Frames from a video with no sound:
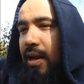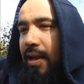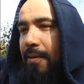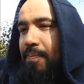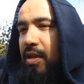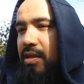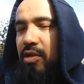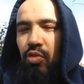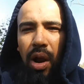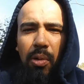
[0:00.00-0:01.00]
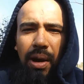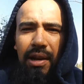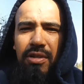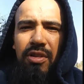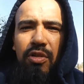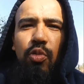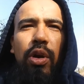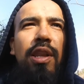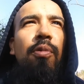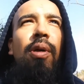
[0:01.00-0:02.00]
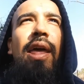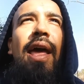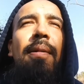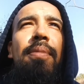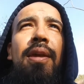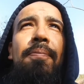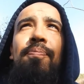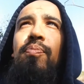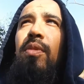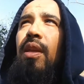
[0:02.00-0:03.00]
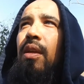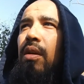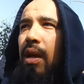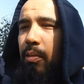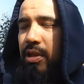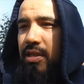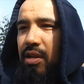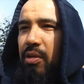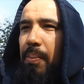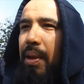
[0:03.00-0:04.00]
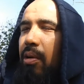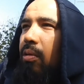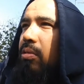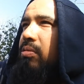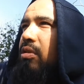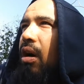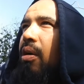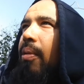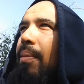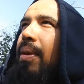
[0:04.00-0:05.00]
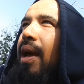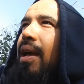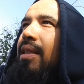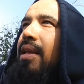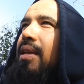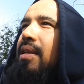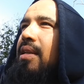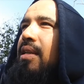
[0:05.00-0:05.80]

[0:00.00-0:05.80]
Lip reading: Like this Rottweiler starts running right at me with this other big old dog right behind it.